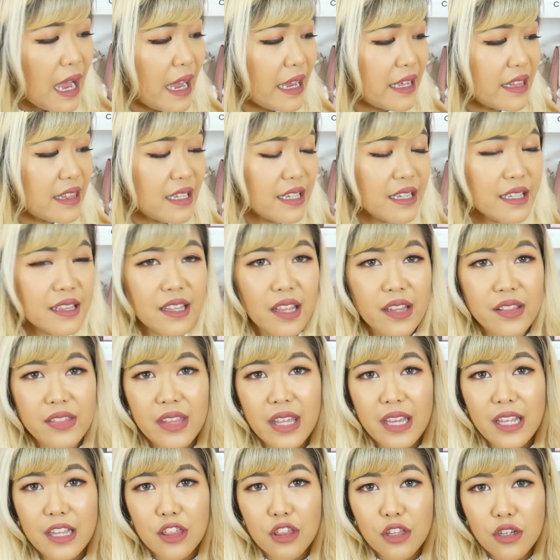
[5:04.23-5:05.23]
I think that
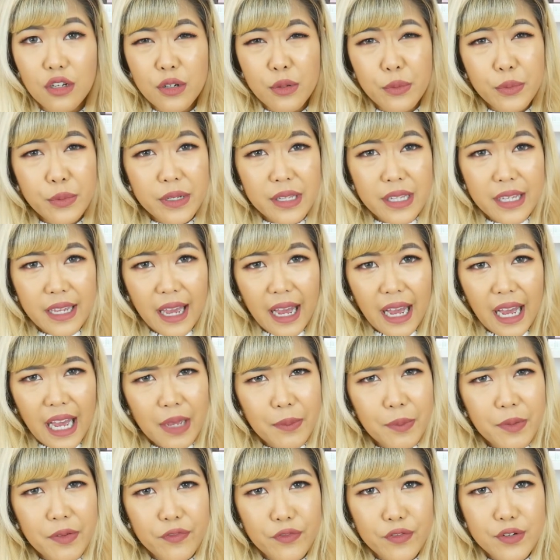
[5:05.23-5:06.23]
they look really high,
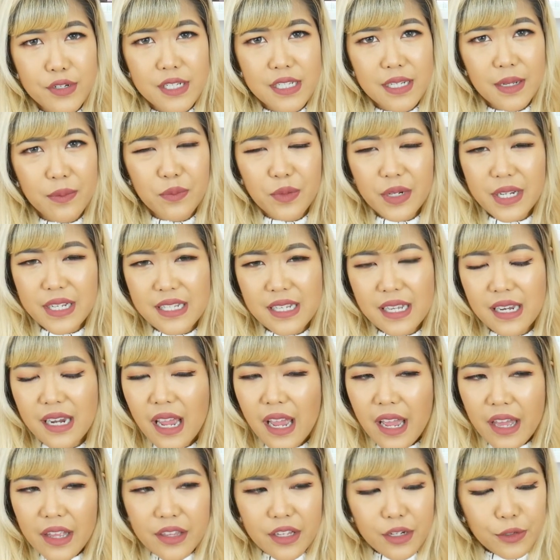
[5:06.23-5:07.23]
but for some reason,
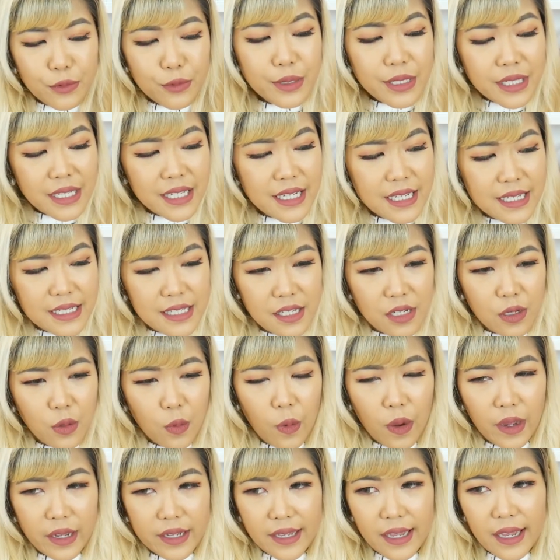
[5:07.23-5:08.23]
they're really easy to
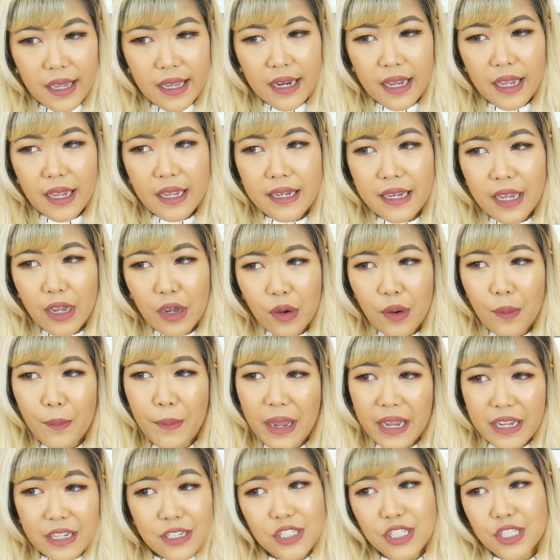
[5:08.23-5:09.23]
walk in. Now,
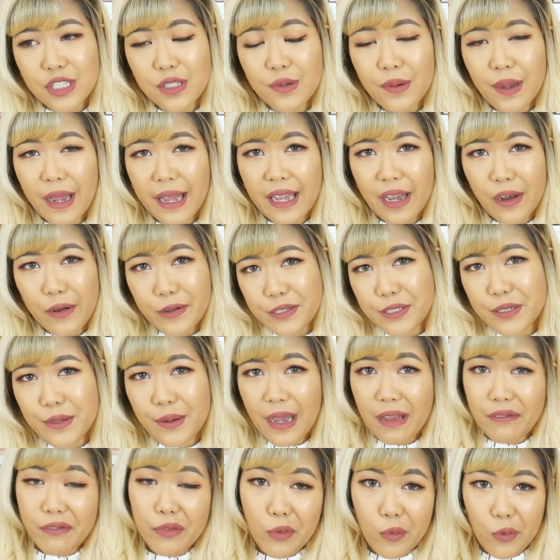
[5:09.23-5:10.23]
mind you, I also
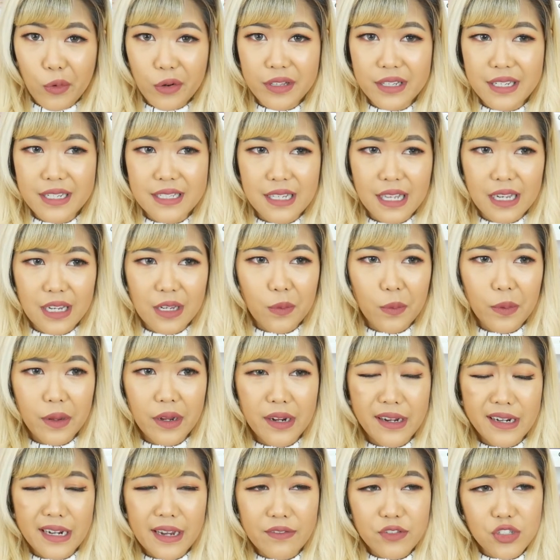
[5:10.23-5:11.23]
haven't worn these
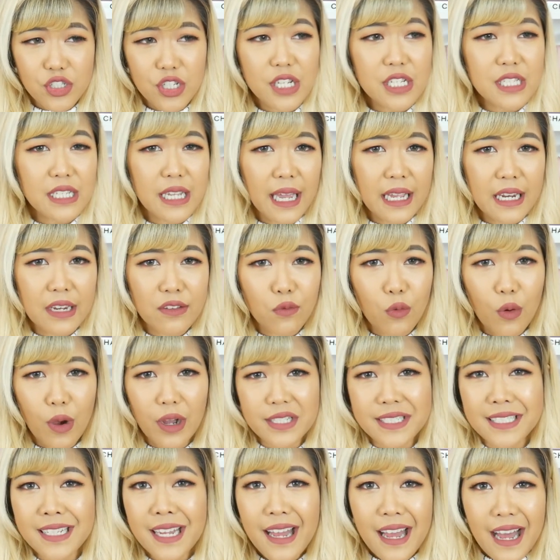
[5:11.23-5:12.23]
anywhere, and I've just kind of
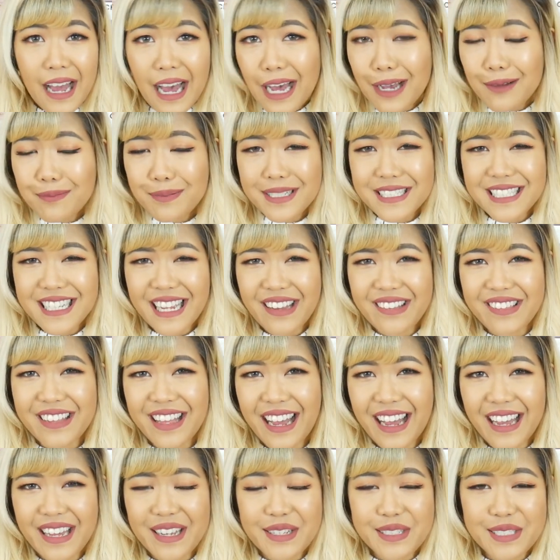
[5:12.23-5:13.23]
walked up and down the
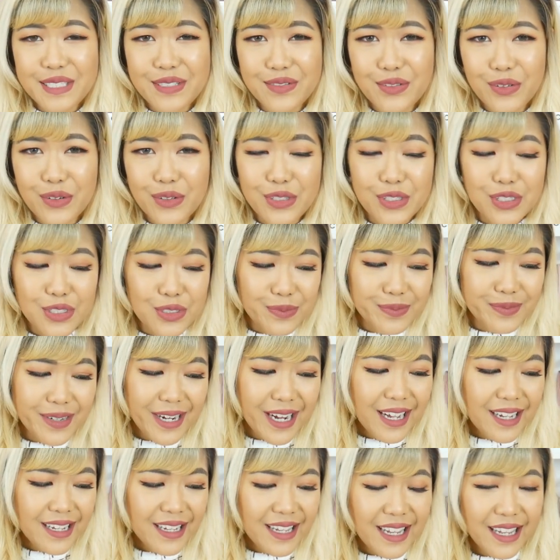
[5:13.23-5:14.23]
aisles of Nordstrom
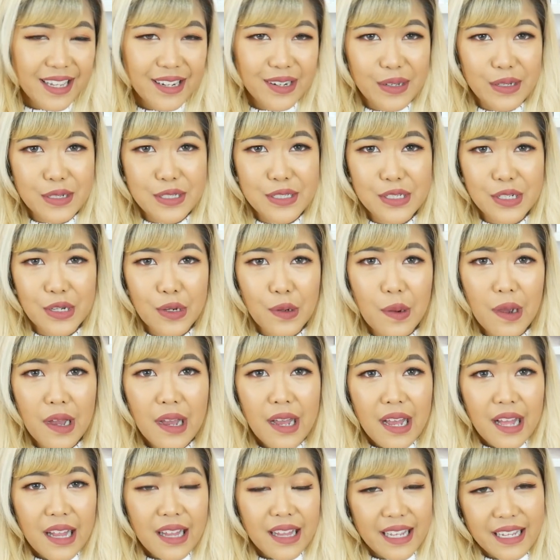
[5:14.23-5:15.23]
Rack and also
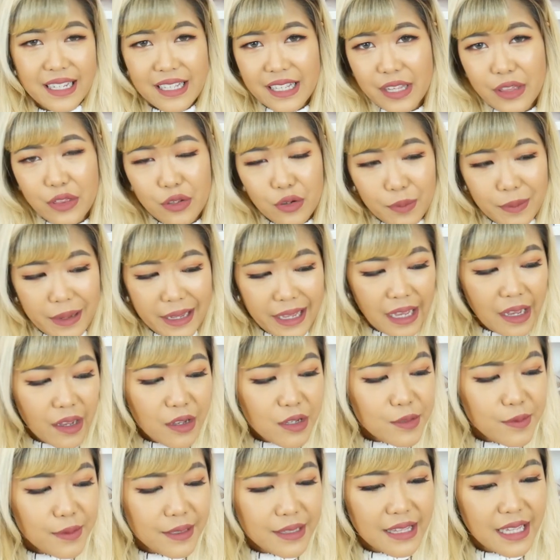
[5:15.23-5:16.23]
like through my
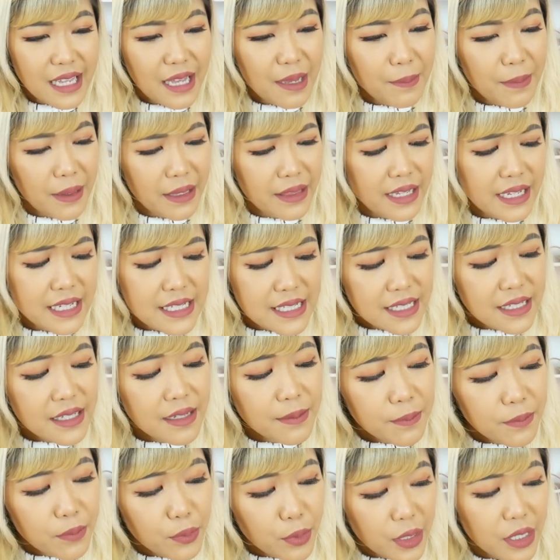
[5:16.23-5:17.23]
house with them, and they
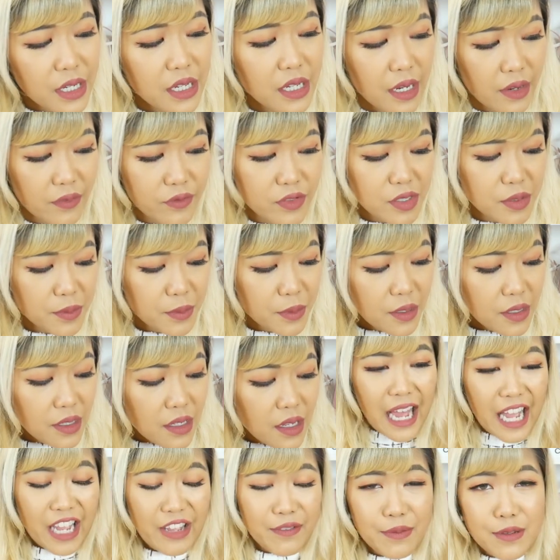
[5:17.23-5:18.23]
seem pretty comfortable.
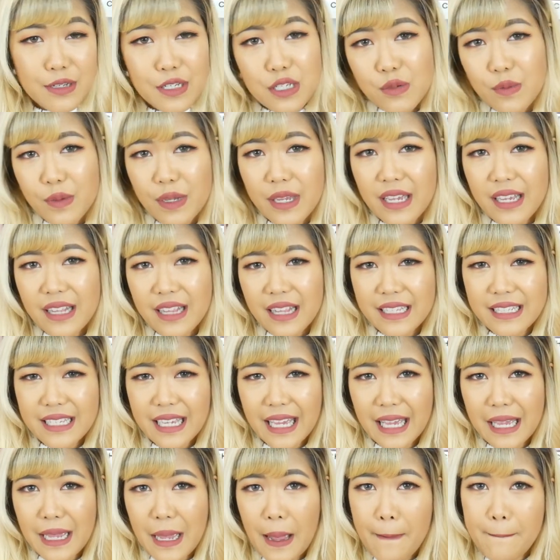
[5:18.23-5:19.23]
I've been doing like
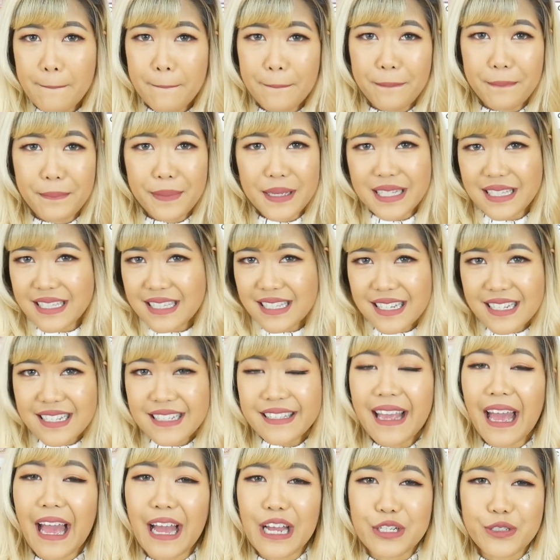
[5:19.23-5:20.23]
a business
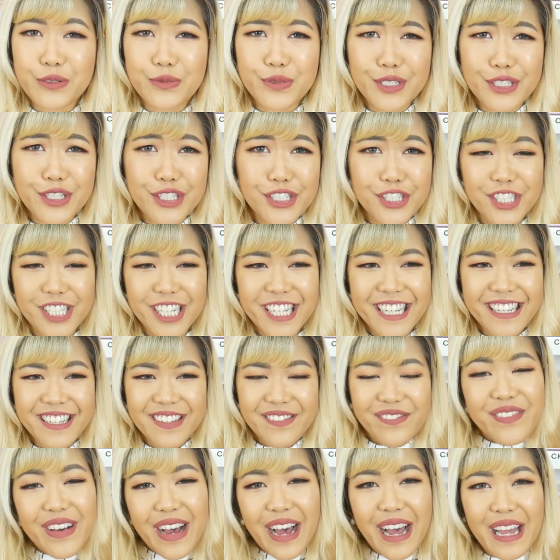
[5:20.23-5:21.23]
casual chic
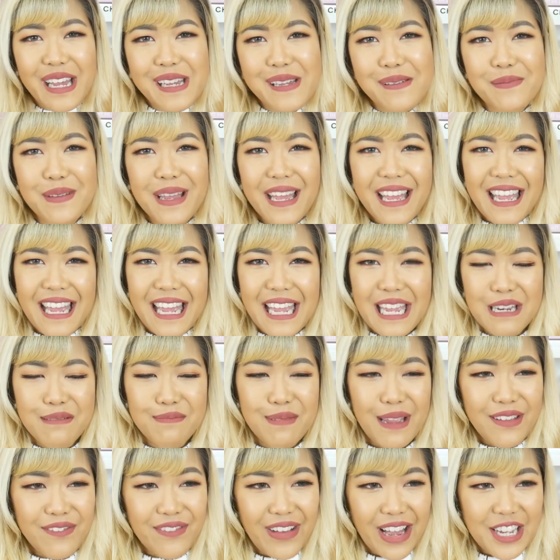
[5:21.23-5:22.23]
vibe in
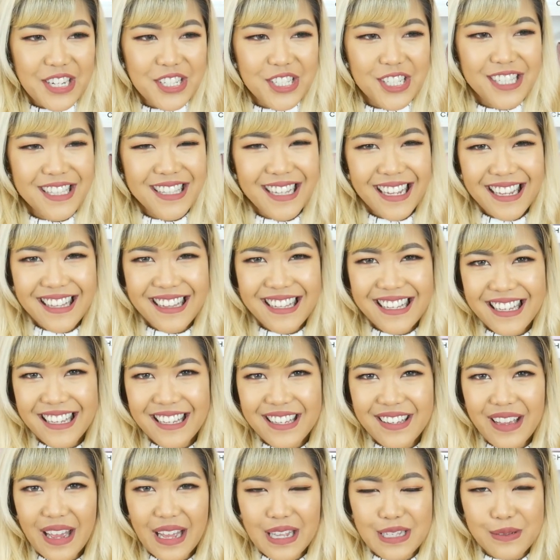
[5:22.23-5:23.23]
my fashion lately.
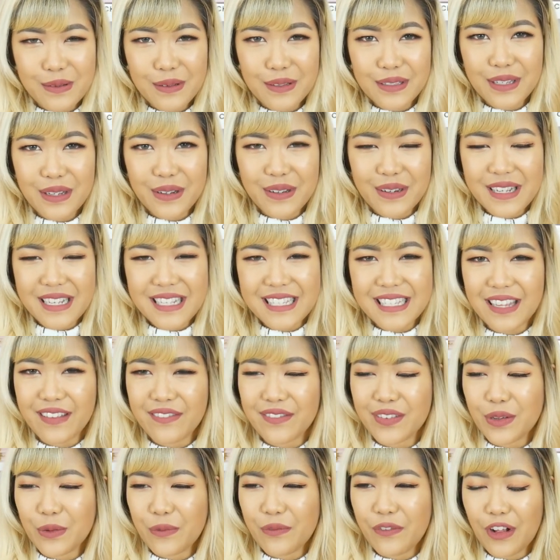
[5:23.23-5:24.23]
You guys will notice
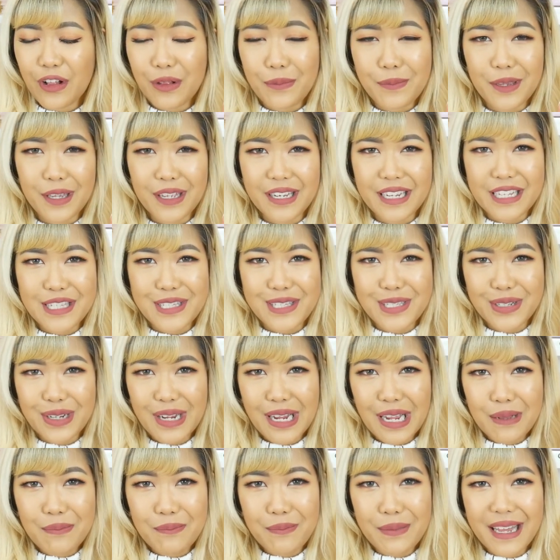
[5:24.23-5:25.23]
if you follow me on
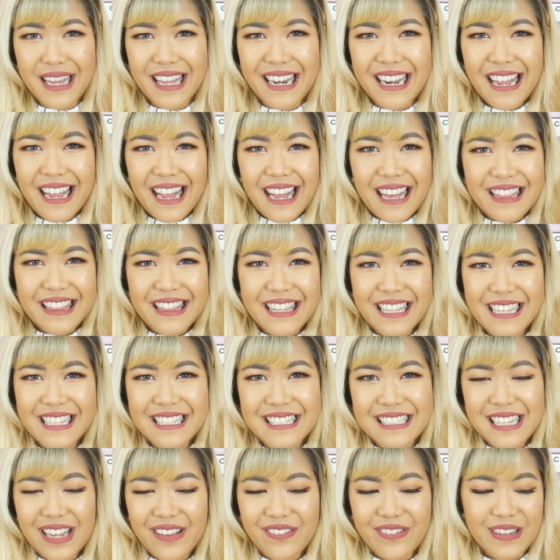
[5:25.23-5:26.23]
Instagram, but
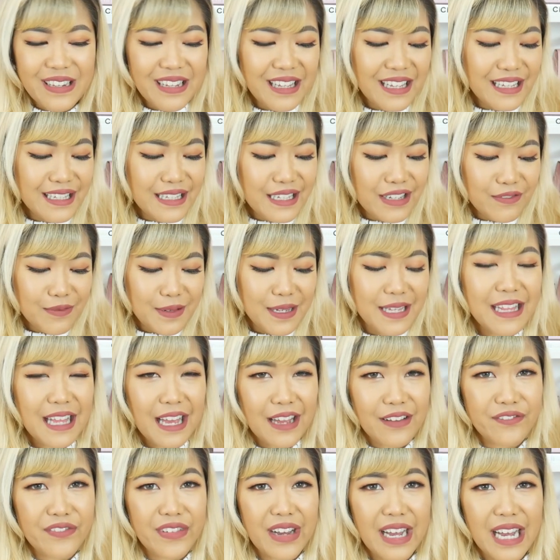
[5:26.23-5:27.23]
these definitely give me
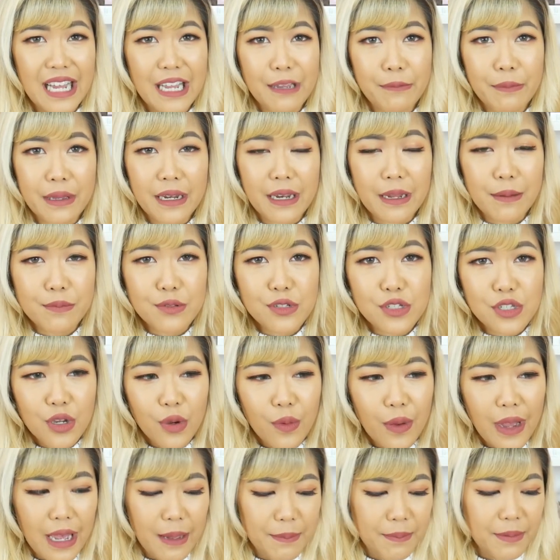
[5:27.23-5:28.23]
that vibe, and I'm
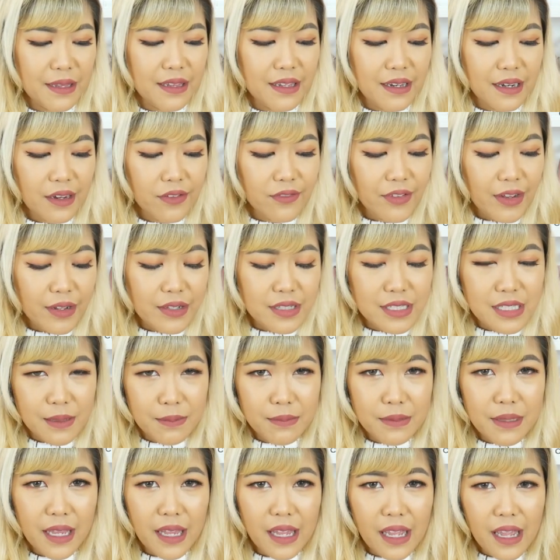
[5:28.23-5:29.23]
so happy that I found
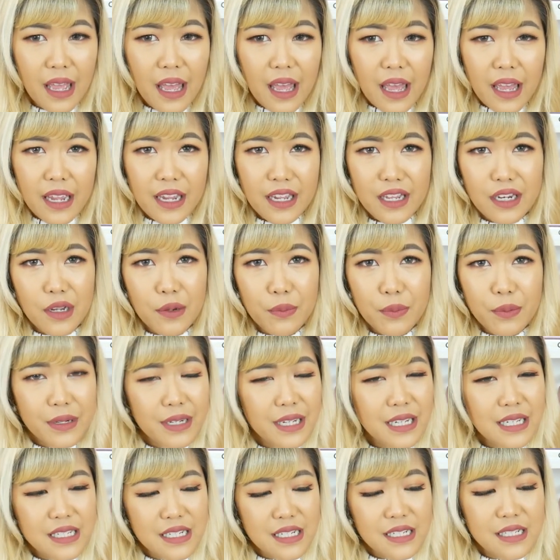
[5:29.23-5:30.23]
something, you know,
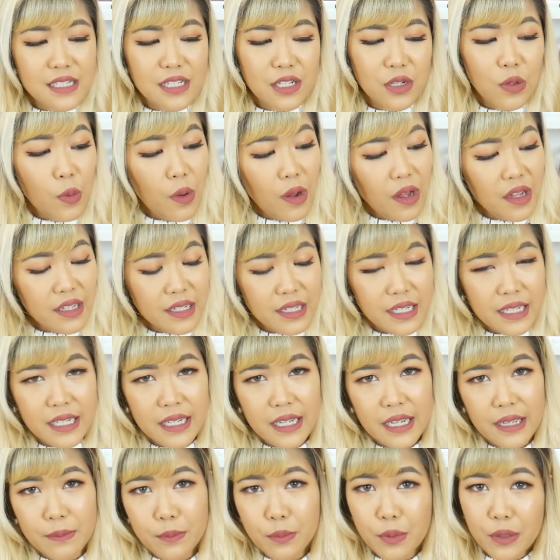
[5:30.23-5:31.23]
pretty decent
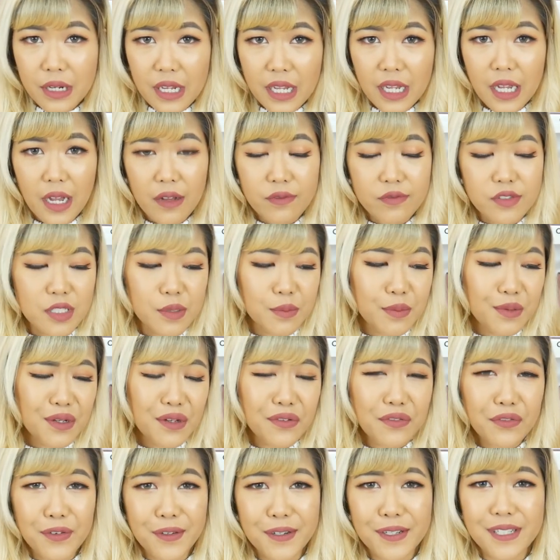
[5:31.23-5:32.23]
quality and pretty comfortable
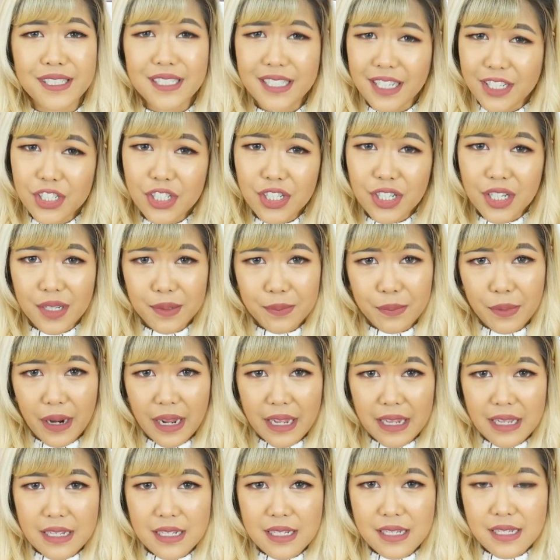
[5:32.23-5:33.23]
for such a good
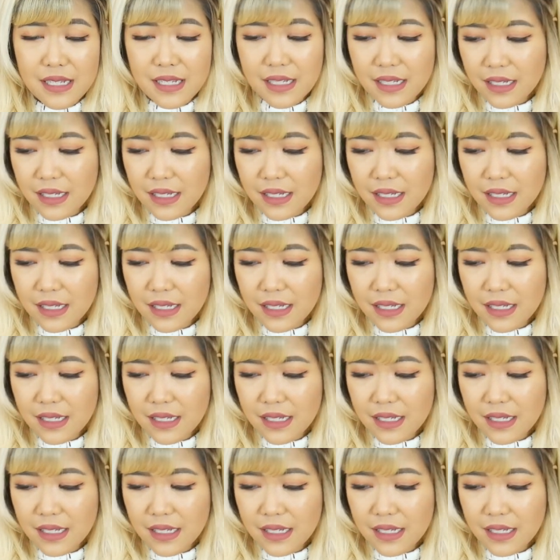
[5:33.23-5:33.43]
price.